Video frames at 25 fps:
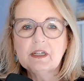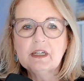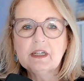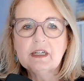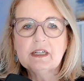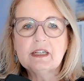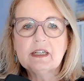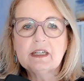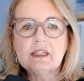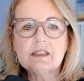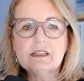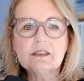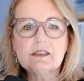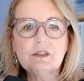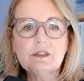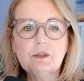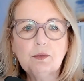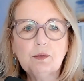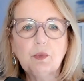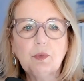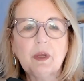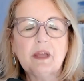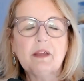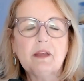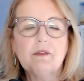gets in the
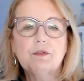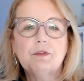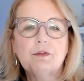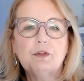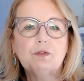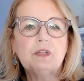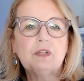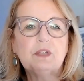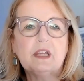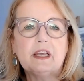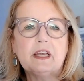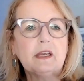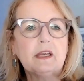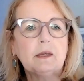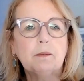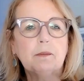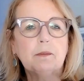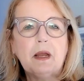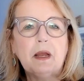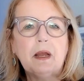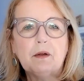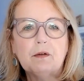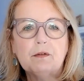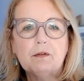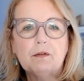way of you taking
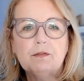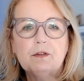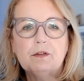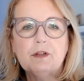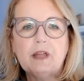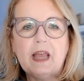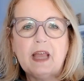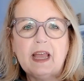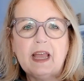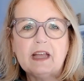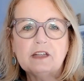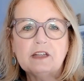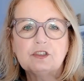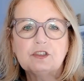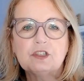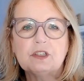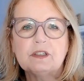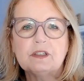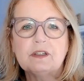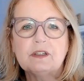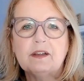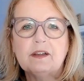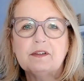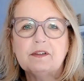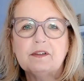powerful action
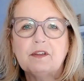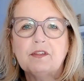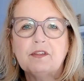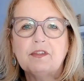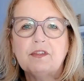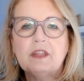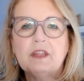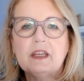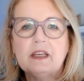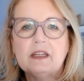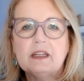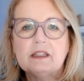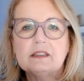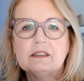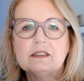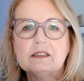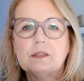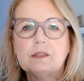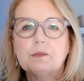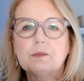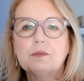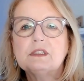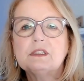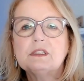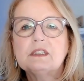on the things that
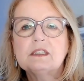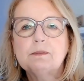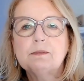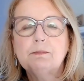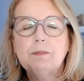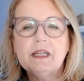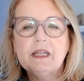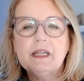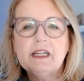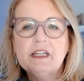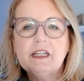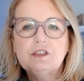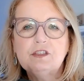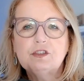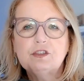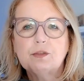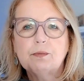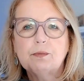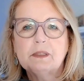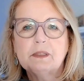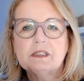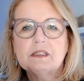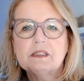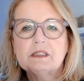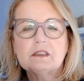would speed your
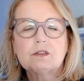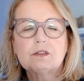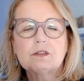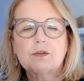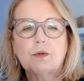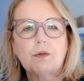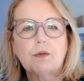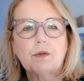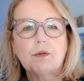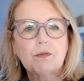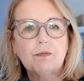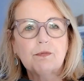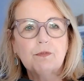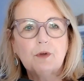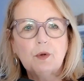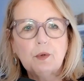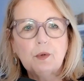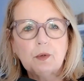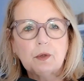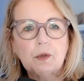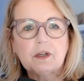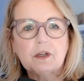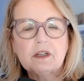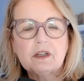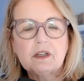business growth
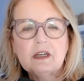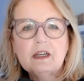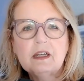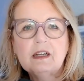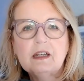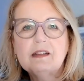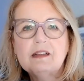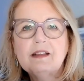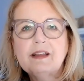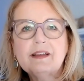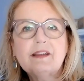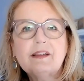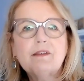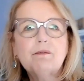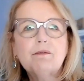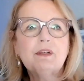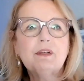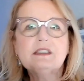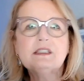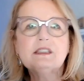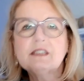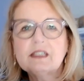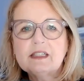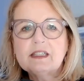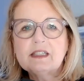forward, like
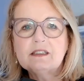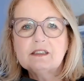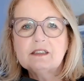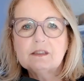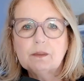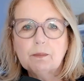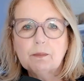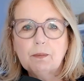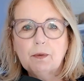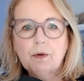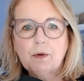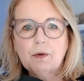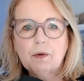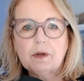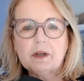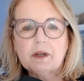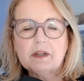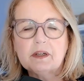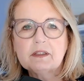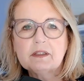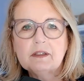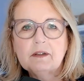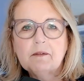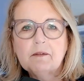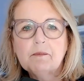investing in support,
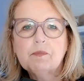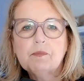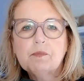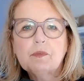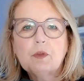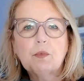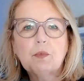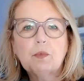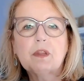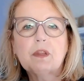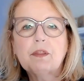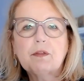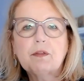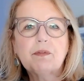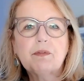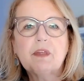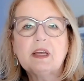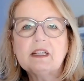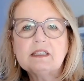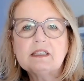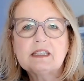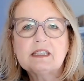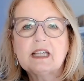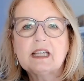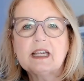whether
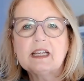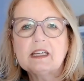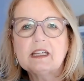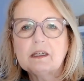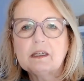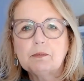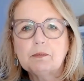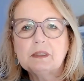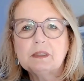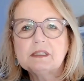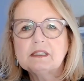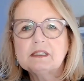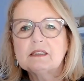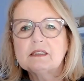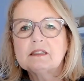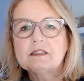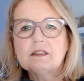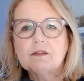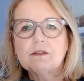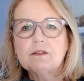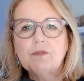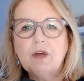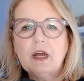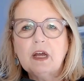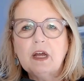that's getting a business
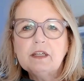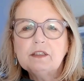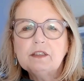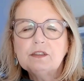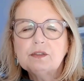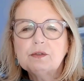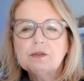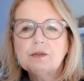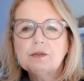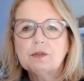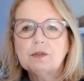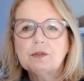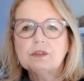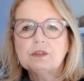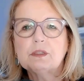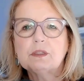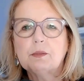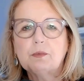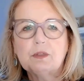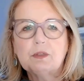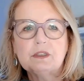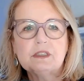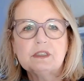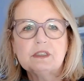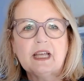advisor or
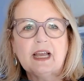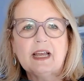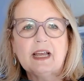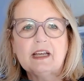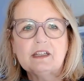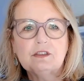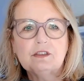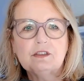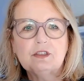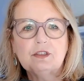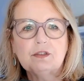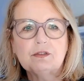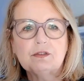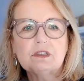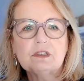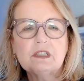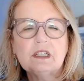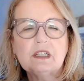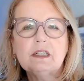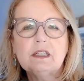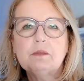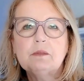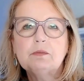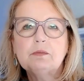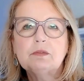someone to add to your
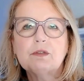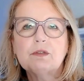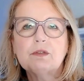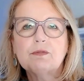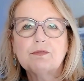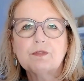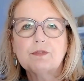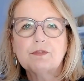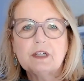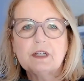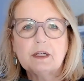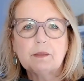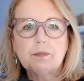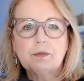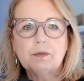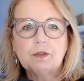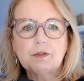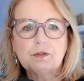team to free up your